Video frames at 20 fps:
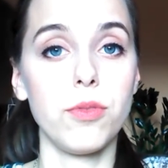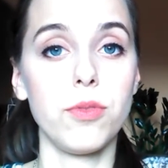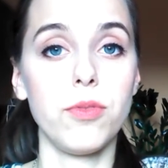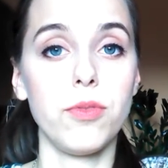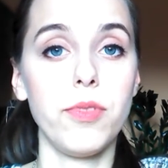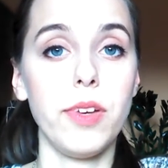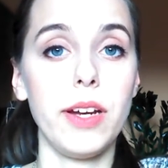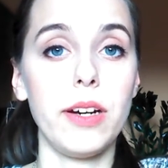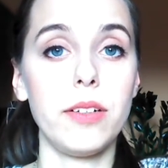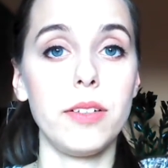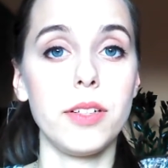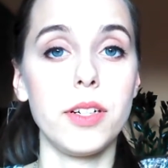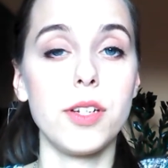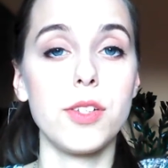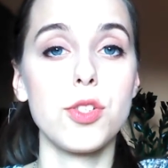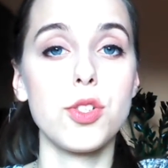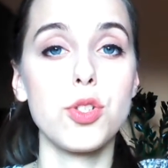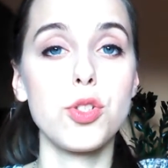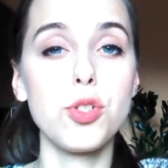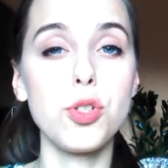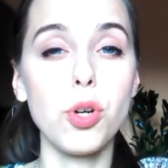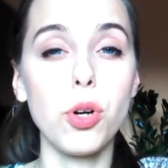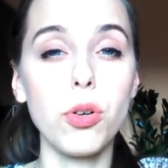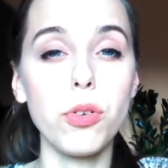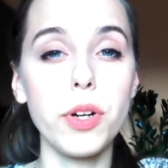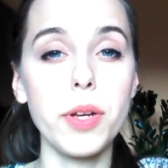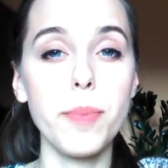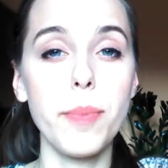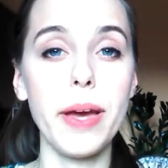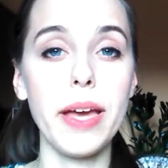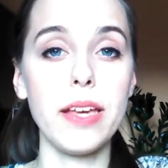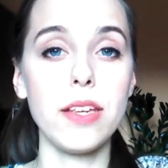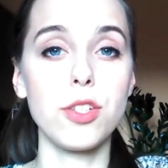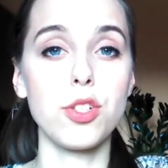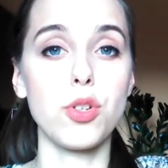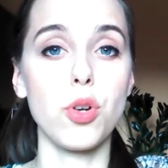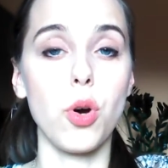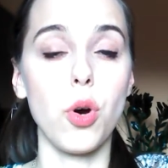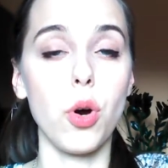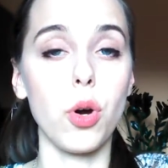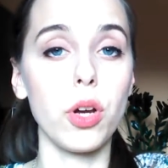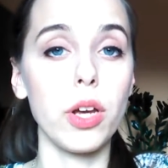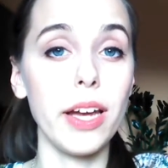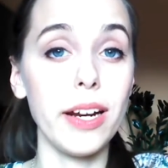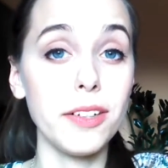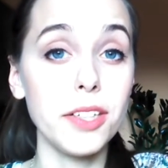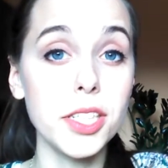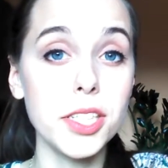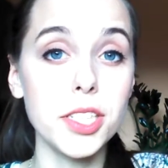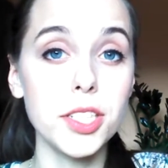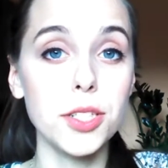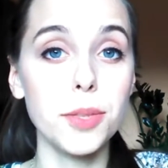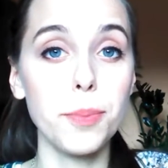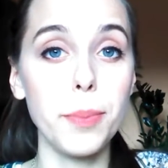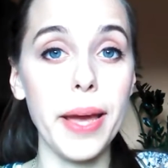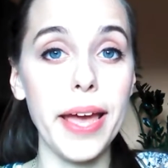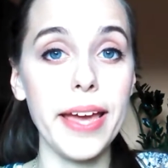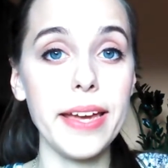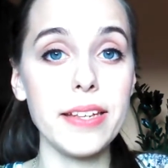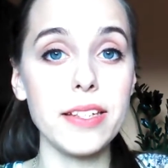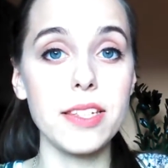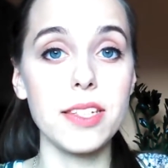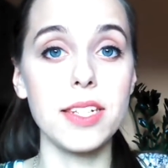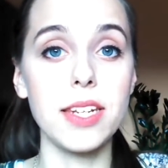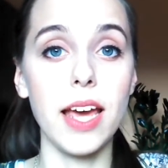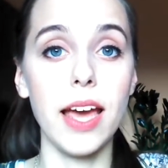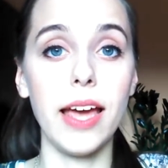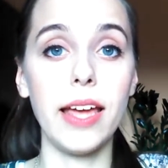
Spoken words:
very story-based or character-based